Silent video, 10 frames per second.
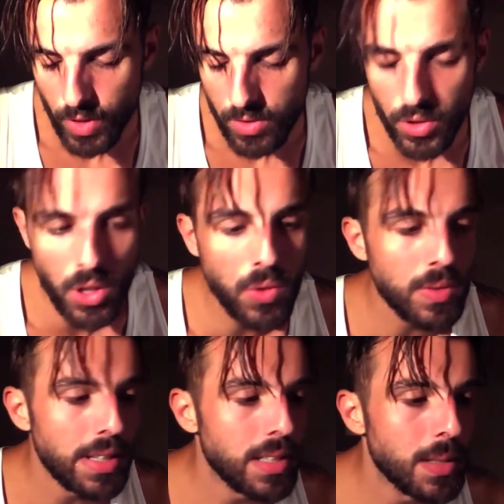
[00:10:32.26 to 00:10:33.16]
you know,
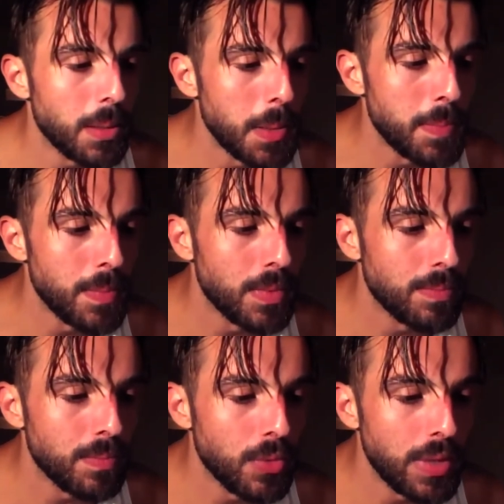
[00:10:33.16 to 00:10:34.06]
like
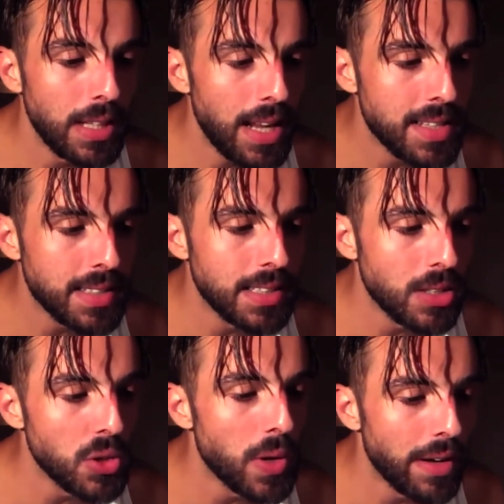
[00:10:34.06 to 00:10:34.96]
realizing that
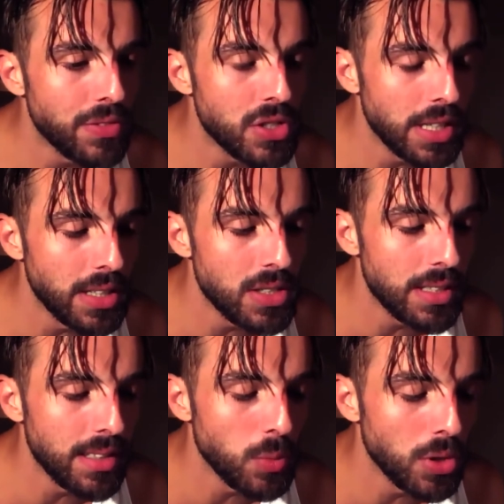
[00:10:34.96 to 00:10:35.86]
you have changed
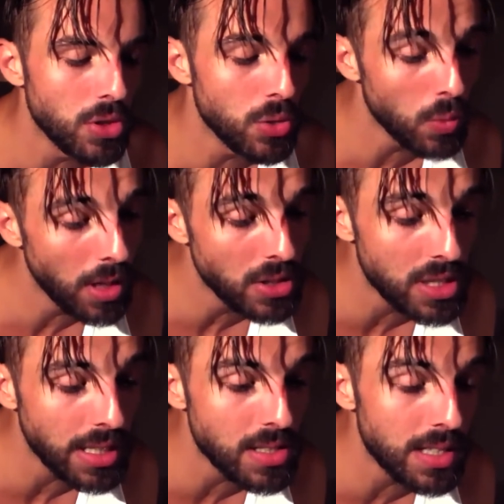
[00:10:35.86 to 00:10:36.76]
and that what you want
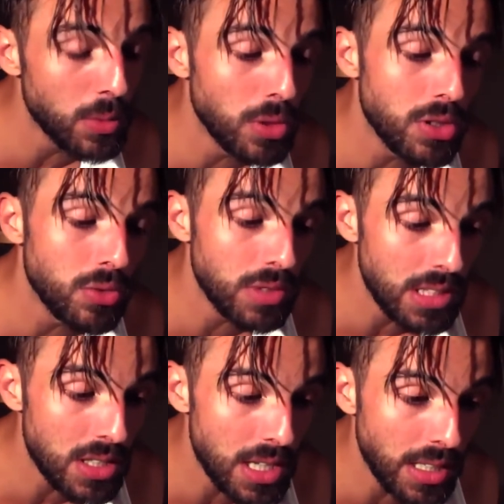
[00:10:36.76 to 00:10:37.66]
changed and that what you
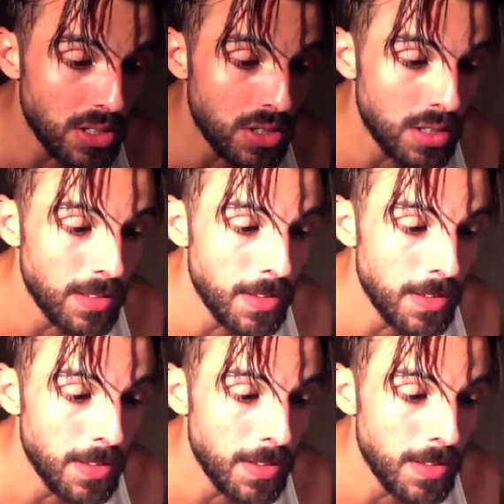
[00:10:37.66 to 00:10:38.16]
need changed,